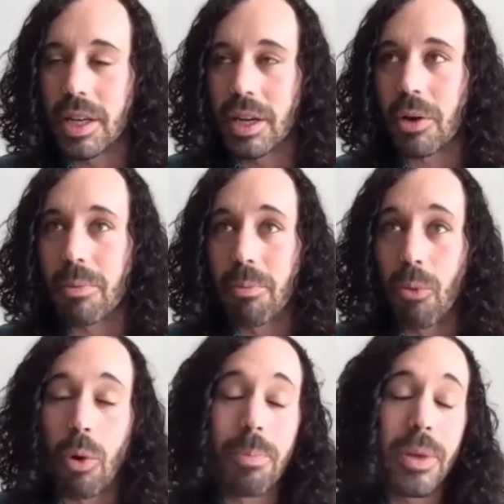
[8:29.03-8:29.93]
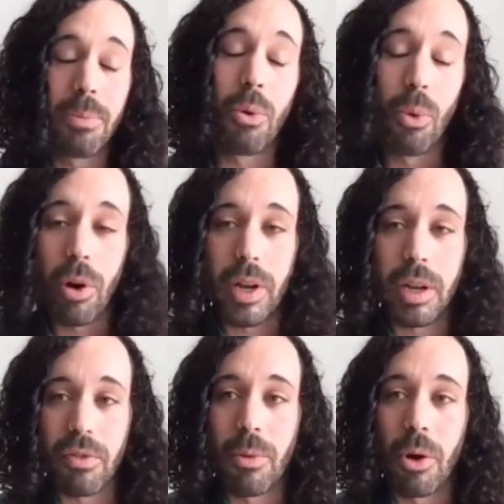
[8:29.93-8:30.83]
more people working
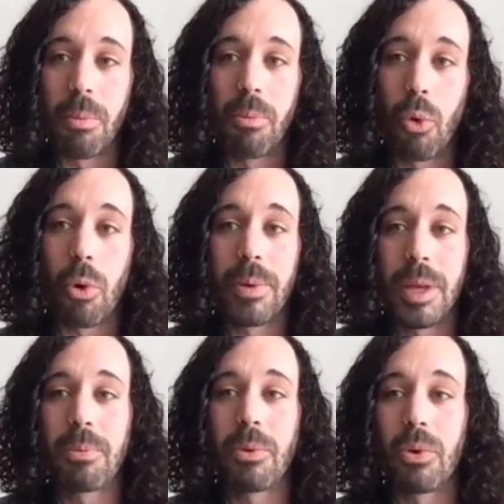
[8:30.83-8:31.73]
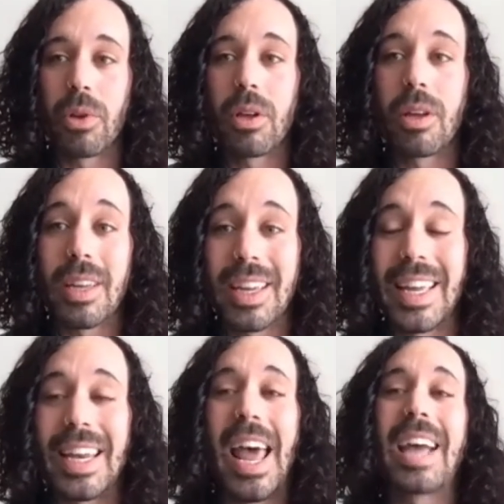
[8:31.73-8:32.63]
from home, more people
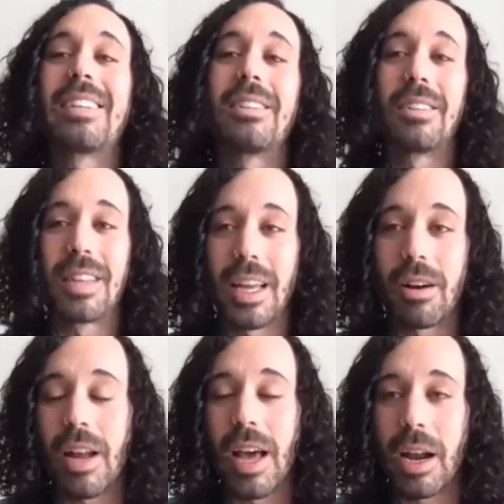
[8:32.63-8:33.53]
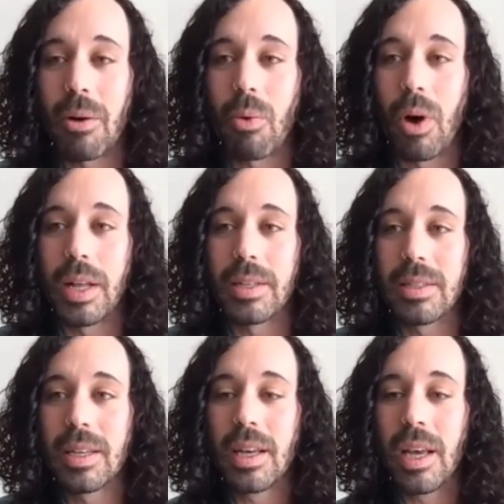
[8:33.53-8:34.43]
connecting to the internet at once,
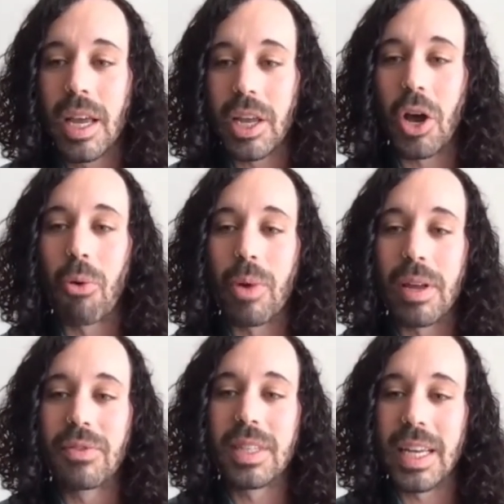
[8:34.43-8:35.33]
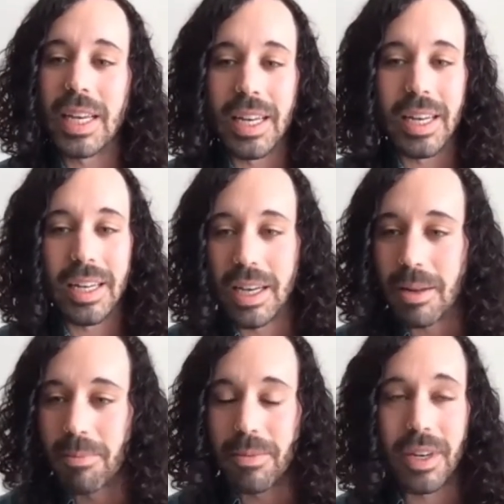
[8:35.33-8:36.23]
we've seen
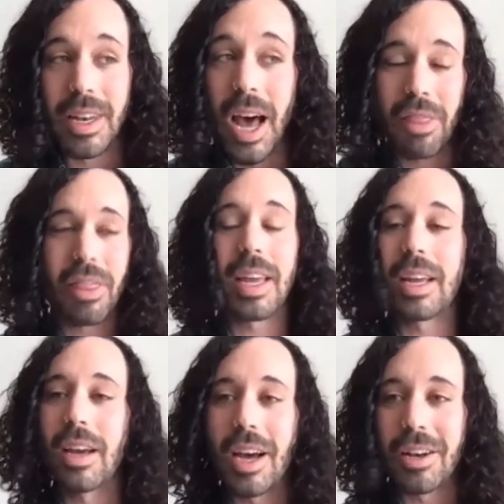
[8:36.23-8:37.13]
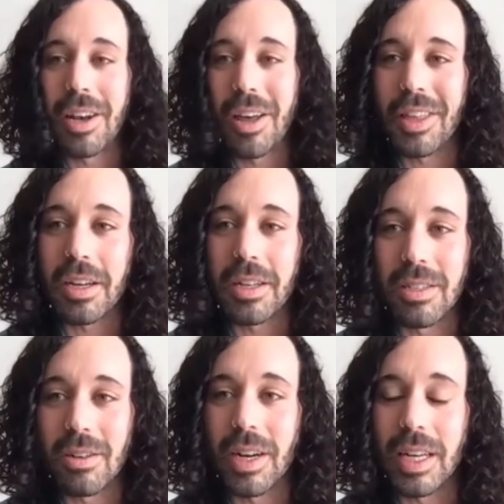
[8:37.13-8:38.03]
nothing
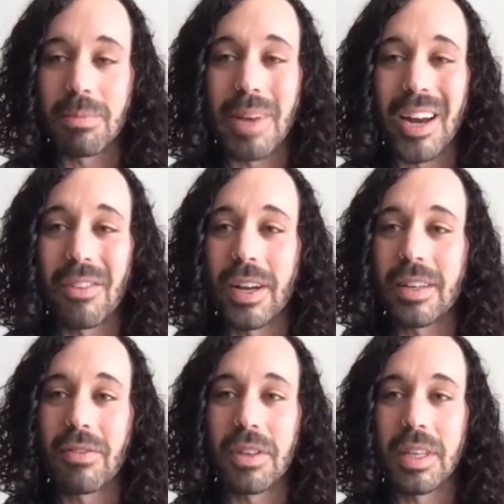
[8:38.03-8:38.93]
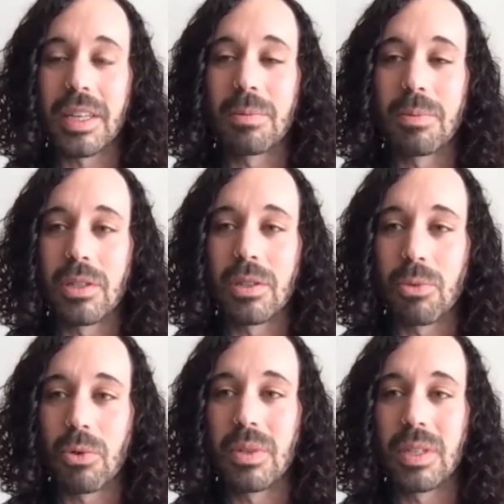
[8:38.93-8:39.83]
concerning. As a matter of fact, everything's been
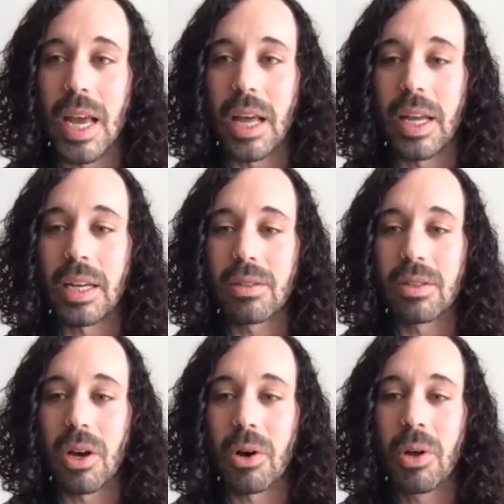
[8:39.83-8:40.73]
smooth sailing. So